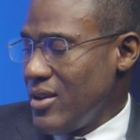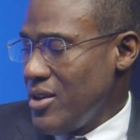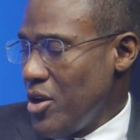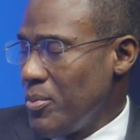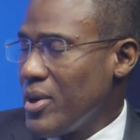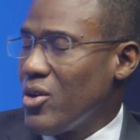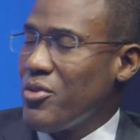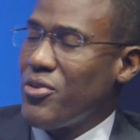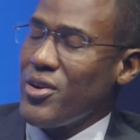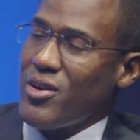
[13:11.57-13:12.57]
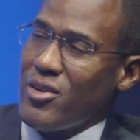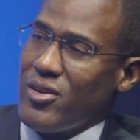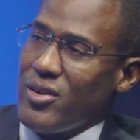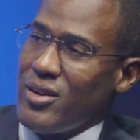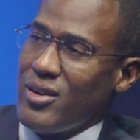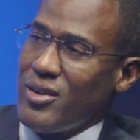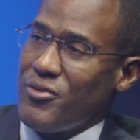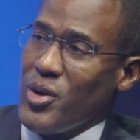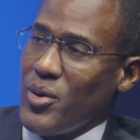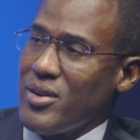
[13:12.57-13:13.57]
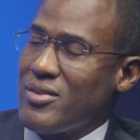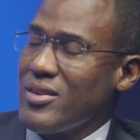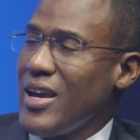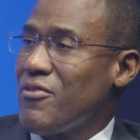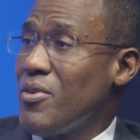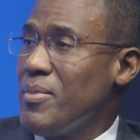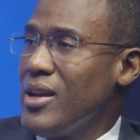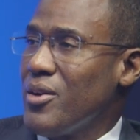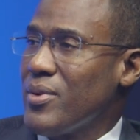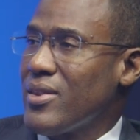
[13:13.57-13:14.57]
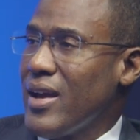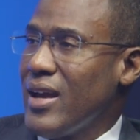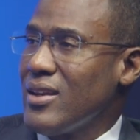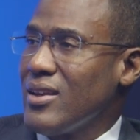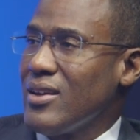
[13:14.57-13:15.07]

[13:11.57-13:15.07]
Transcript: It'd be good for your viewers to get familiar with that.